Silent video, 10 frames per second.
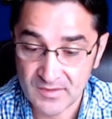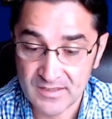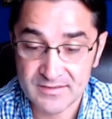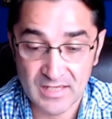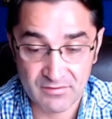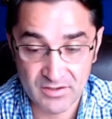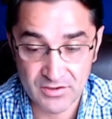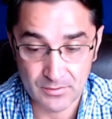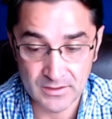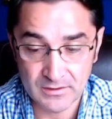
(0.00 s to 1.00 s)

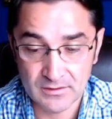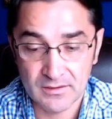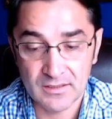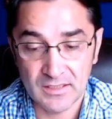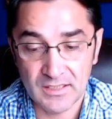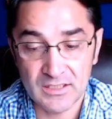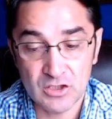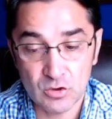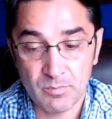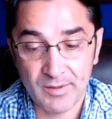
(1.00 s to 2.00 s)
73
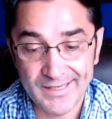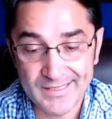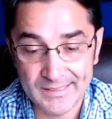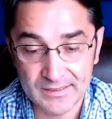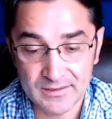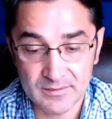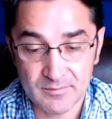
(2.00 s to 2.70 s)
into planning,